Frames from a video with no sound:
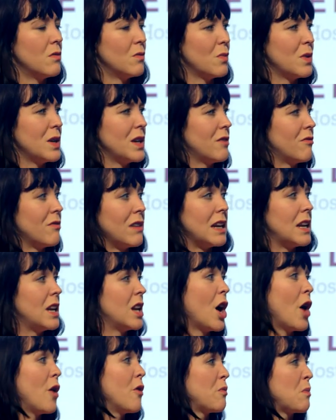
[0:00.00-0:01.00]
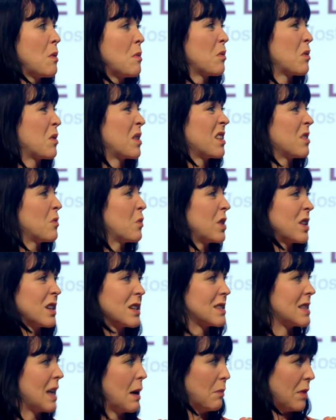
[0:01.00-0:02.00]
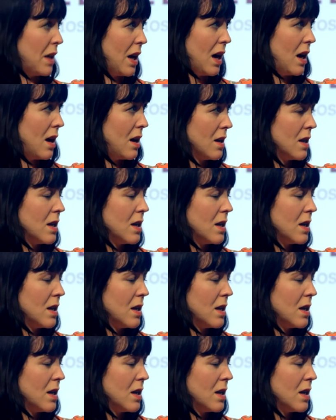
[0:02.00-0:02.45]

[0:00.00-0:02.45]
we didn't really know if people would accept that.